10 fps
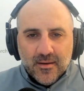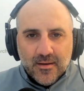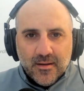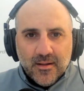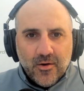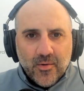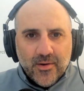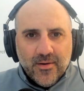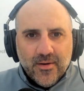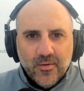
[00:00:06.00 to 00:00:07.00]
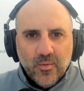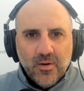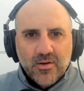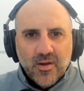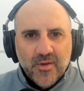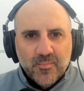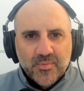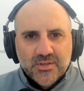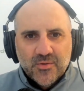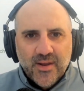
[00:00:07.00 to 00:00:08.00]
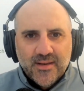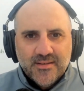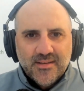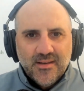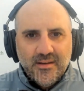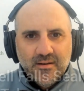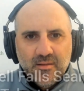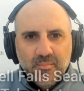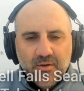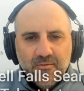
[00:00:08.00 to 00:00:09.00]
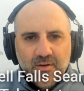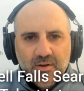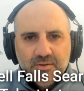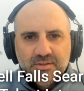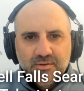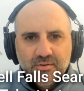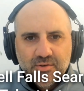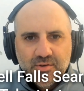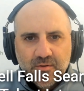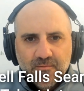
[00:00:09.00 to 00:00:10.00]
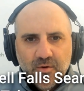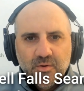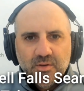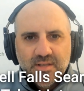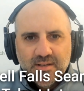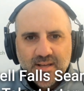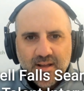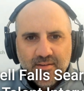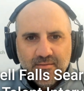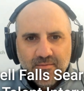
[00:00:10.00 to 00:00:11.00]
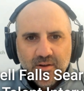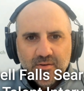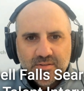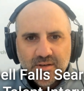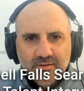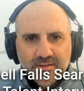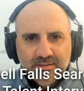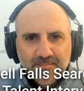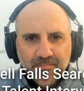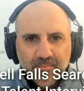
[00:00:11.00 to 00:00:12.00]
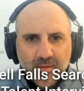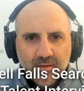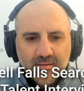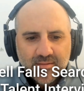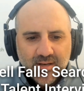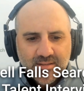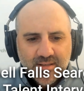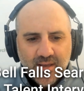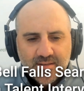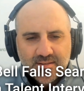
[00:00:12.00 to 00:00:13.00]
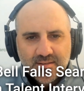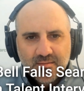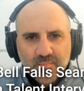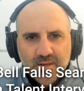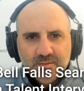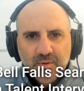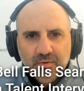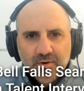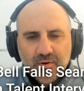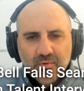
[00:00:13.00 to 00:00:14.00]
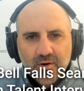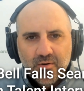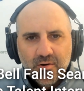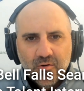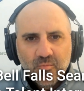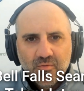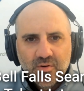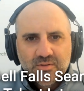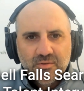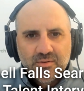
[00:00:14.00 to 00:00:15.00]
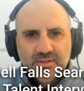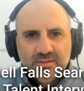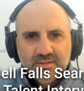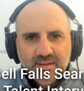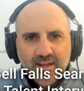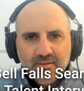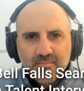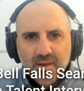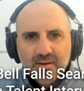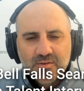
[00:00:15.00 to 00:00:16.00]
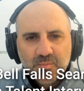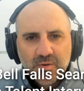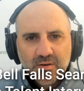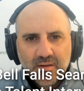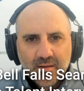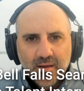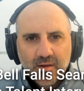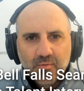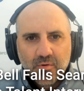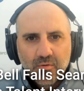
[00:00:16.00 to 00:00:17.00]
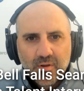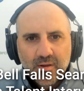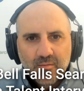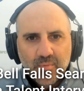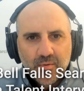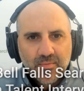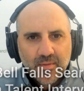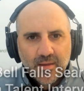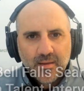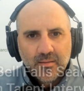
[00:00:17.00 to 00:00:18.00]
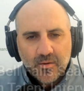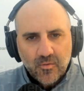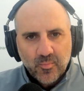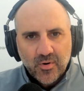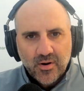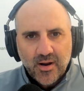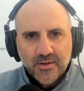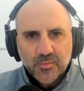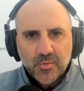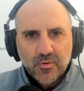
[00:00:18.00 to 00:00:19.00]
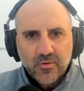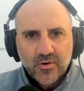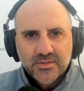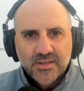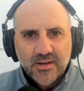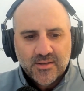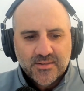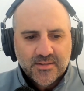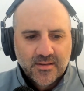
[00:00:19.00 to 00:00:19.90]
Hello and welcome to episode 19 of the Bell Falls Search Focus on Talent video series. Today's guest has built a career in human resources, talent management, and recruiting in both the corporate and entrepreneurial settings.